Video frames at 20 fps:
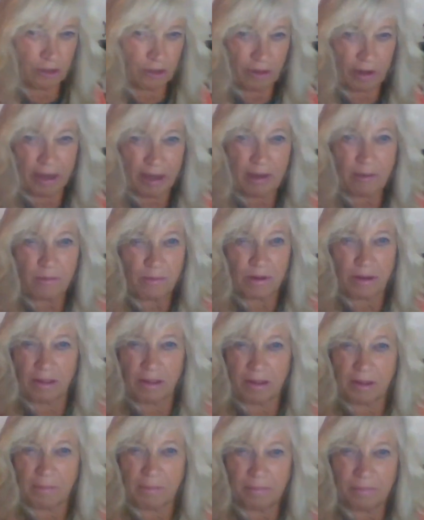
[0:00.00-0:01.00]
to try one
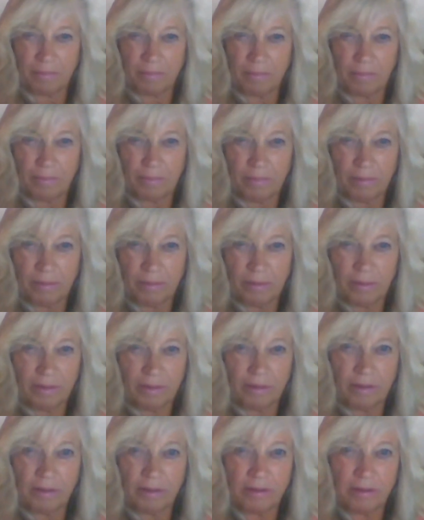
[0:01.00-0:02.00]
of them.
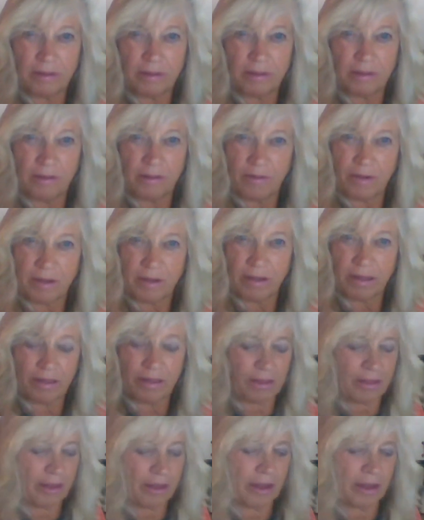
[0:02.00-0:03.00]
See what you
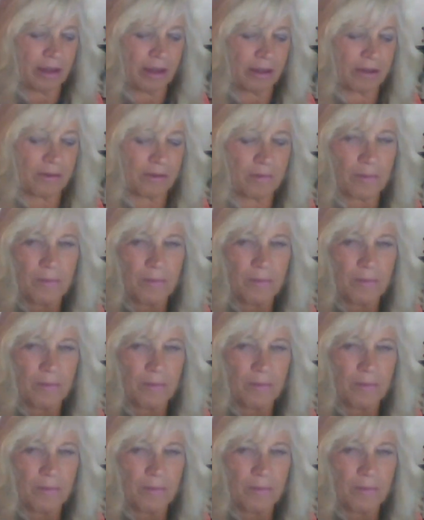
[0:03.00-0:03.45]
think.